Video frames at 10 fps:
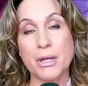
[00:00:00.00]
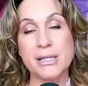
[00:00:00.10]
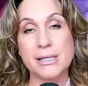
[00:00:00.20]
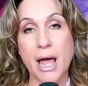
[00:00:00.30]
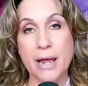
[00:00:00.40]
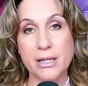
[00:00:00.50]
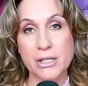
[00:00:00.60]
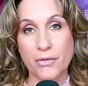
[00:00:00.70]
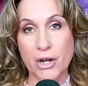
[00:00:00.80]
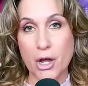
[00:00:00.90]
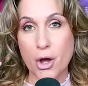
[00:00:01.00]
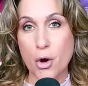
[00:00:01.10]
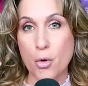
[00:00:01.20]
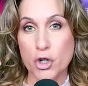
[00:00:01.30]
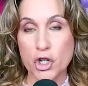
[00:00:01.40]
Please like this
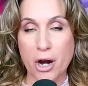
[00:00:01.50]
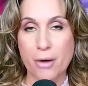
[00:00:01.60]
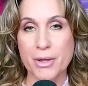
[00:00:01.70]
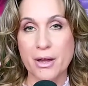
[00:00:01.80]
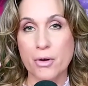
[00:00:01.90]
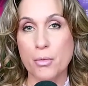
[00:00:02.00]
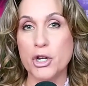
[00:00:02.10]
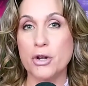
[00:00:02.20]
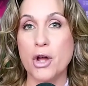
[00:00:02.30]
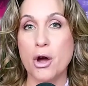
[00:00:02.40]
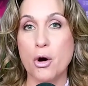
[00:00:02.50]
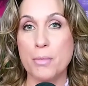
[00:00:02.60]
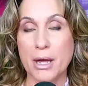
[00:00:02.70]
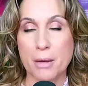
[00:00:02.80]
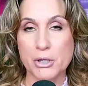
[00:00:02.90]
video, share it with everyone you know,
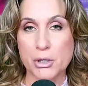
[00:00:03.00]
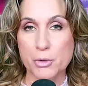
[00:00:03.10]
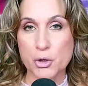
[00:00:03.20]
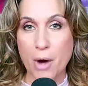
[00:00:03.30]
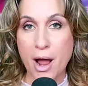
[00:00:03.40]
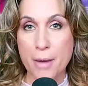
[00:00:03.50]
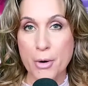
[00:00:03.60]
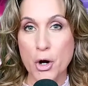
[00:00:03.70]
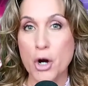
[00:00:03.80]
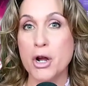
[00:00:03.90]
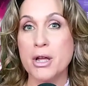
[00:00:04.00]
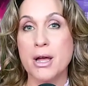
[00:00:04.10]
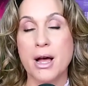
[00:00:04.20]
become a subscriber.